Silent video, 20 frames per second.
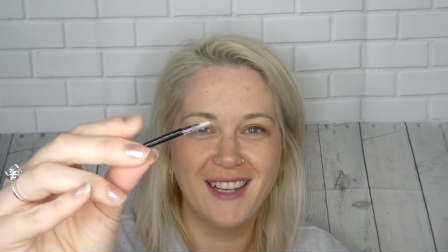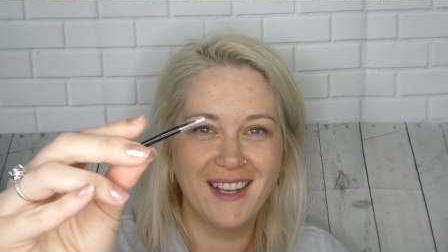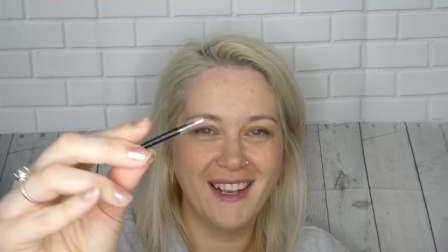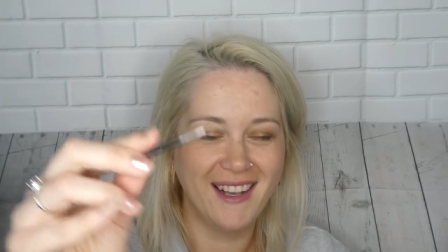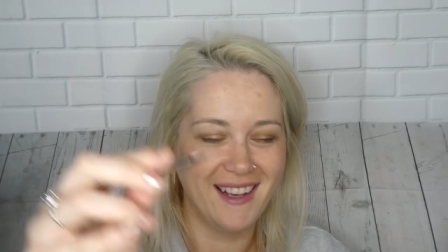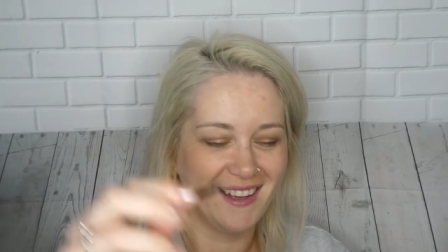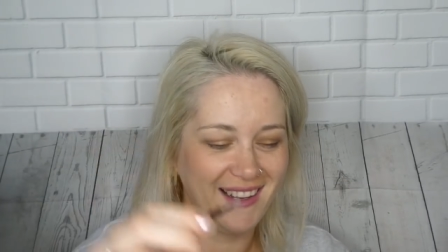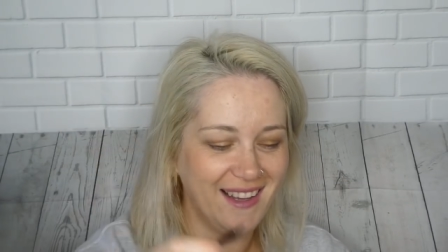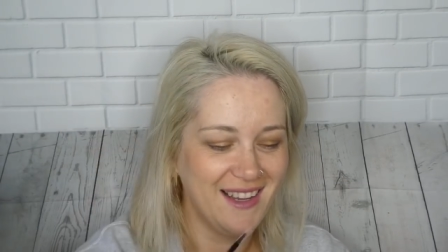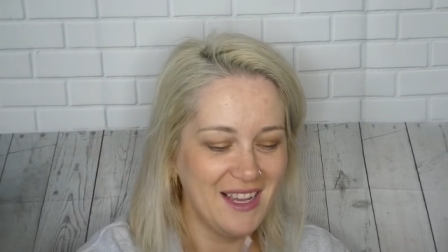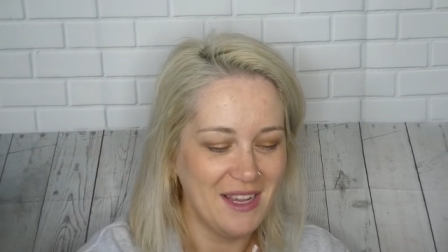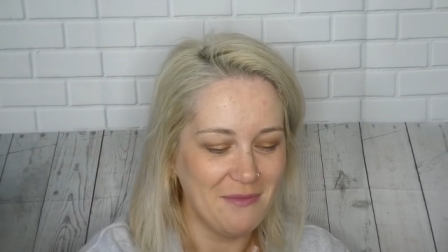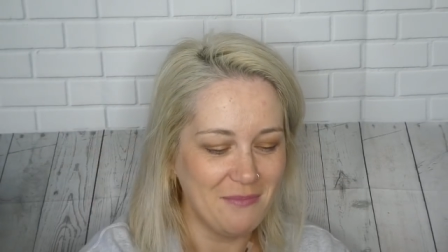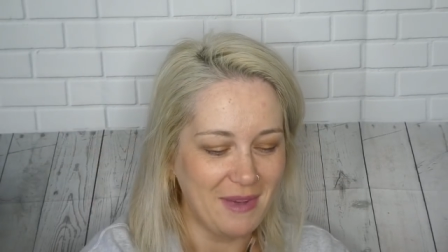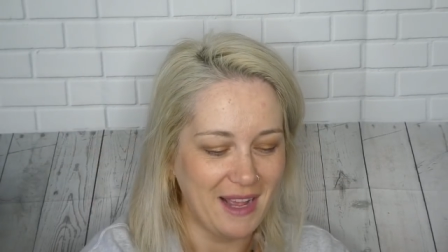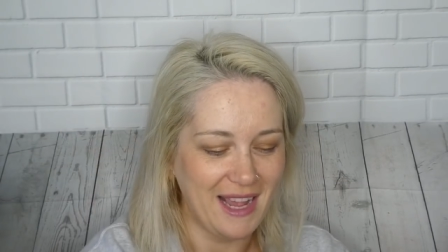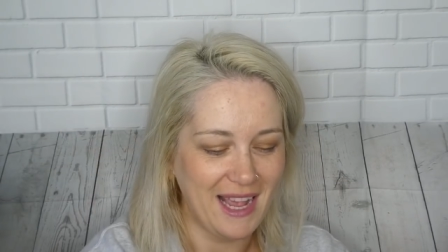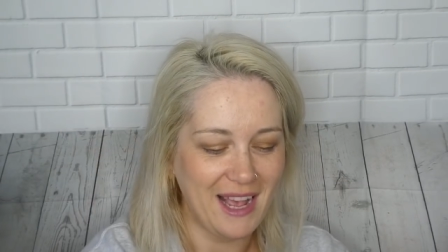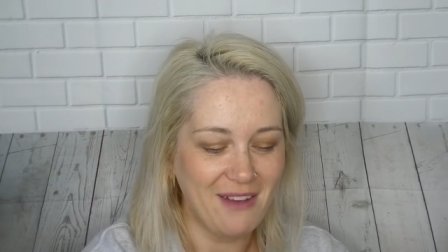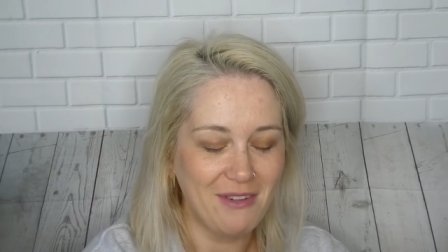but
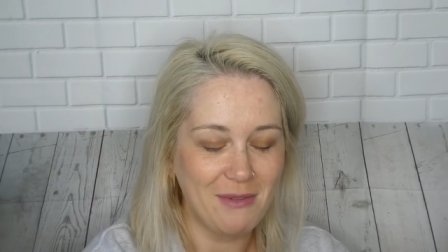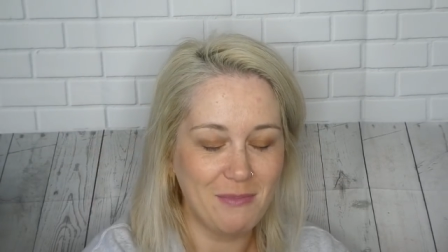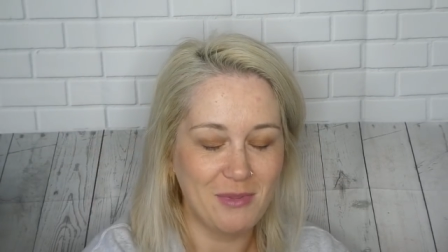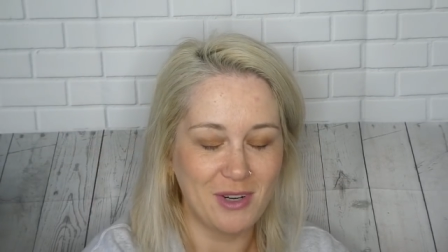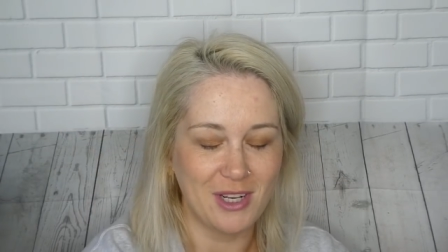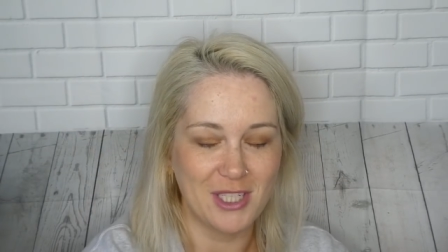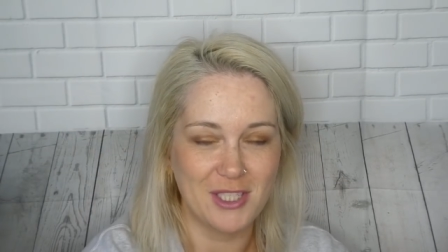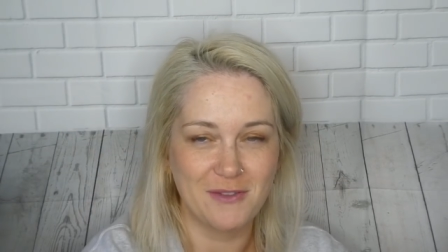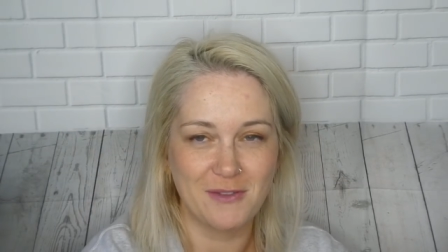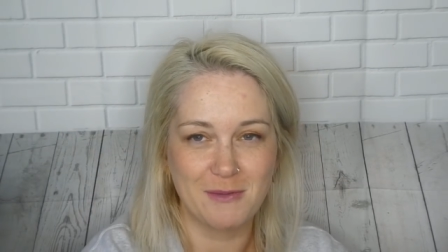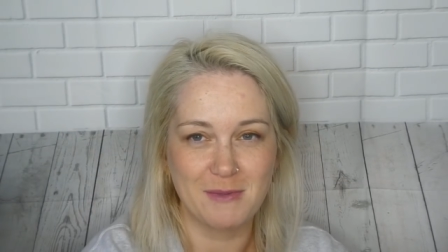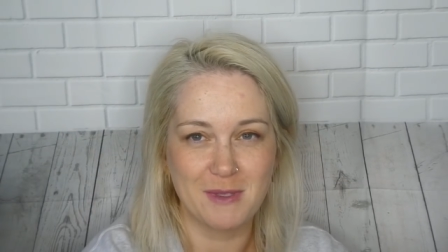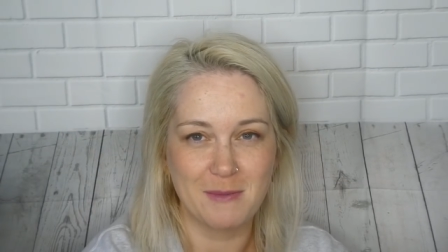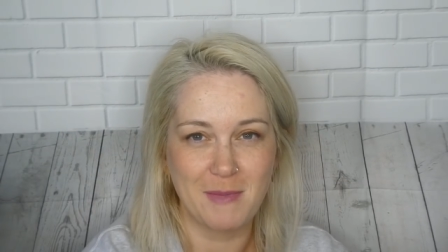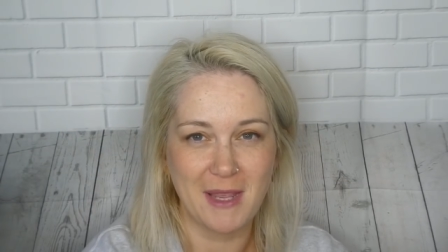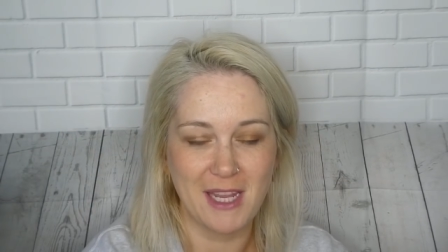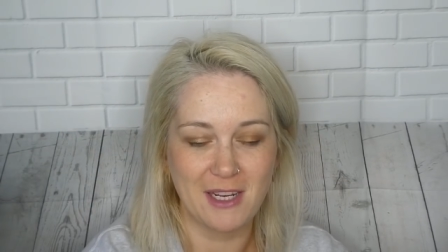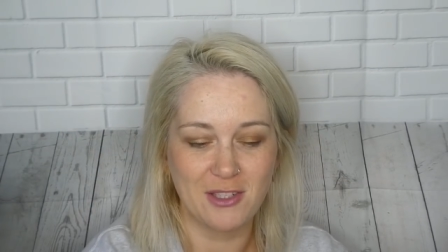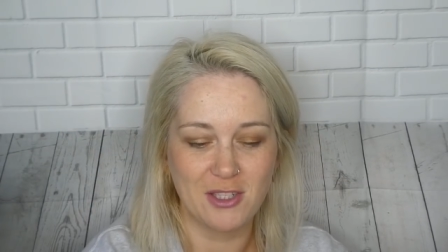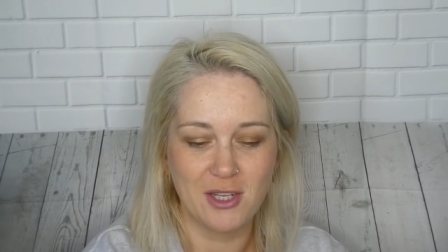I have a brush from
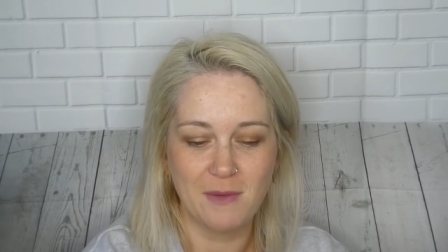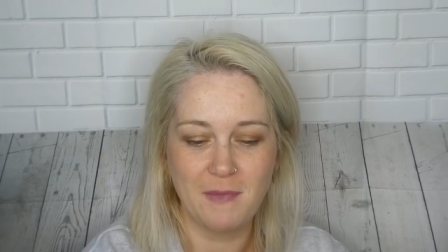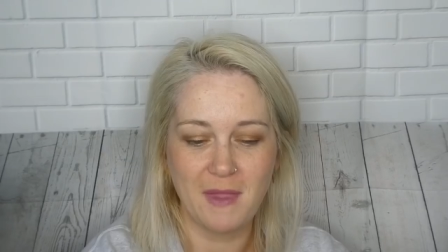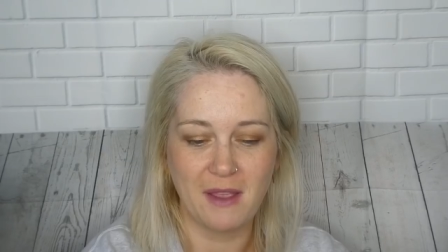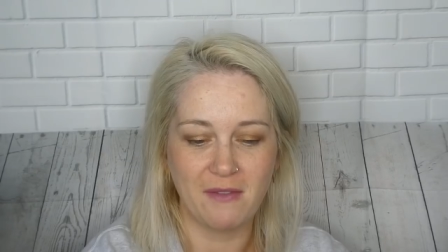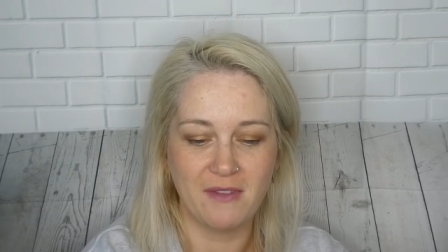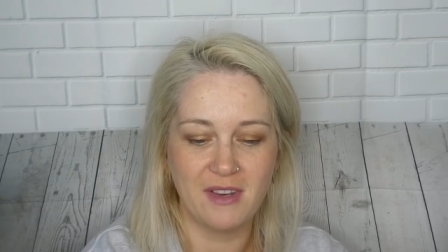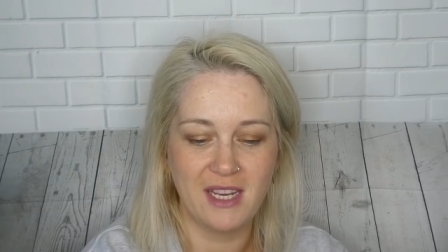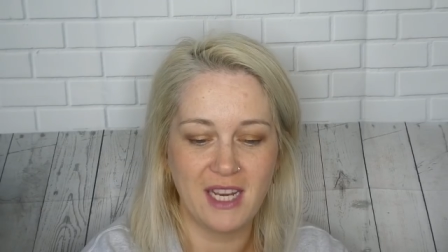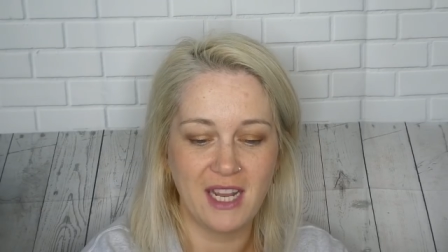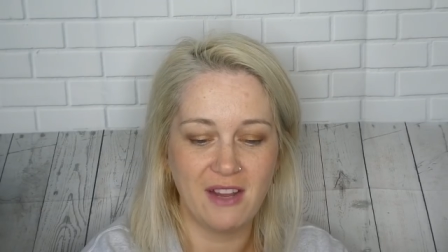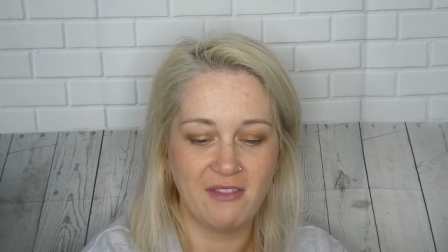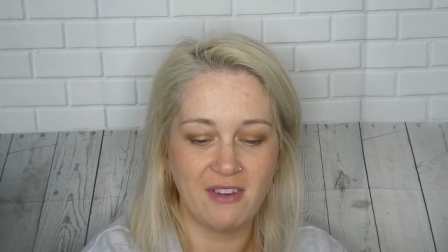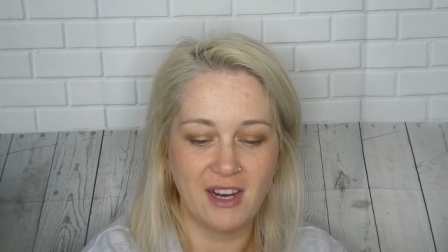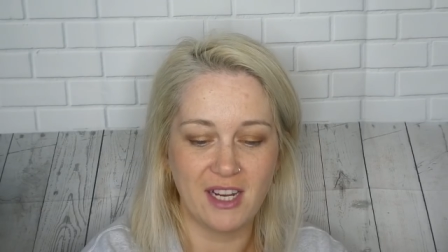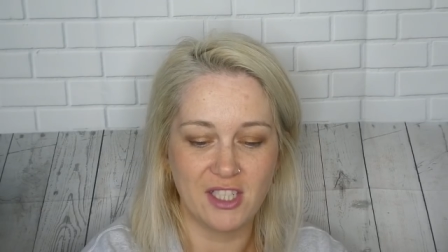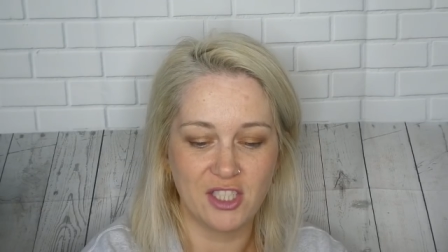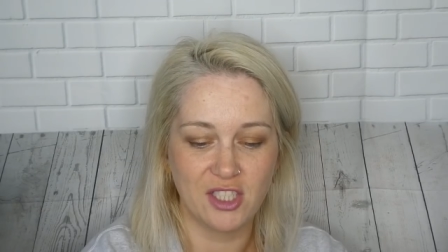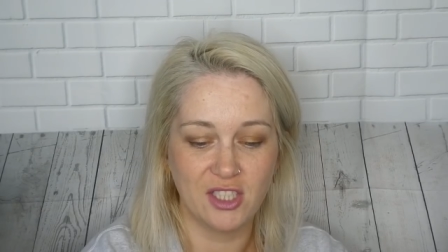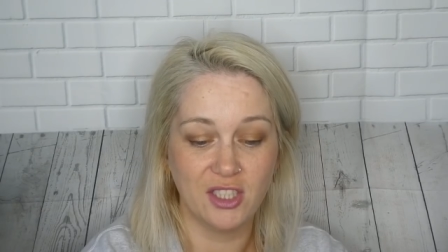Spectrum that I've never
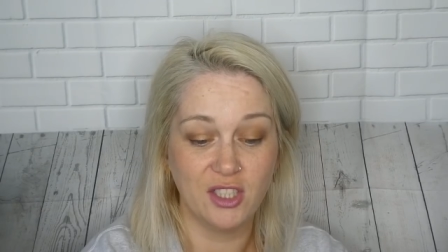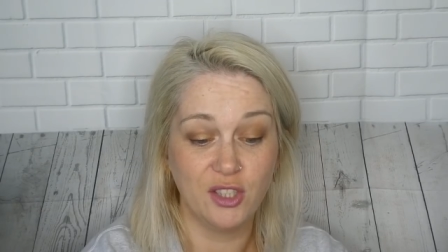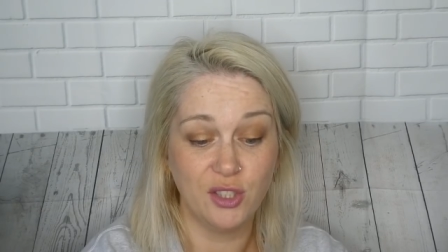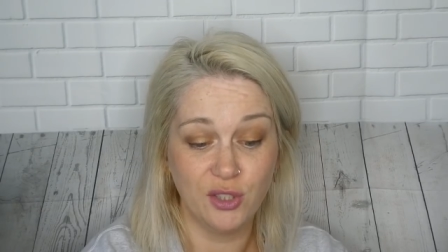actually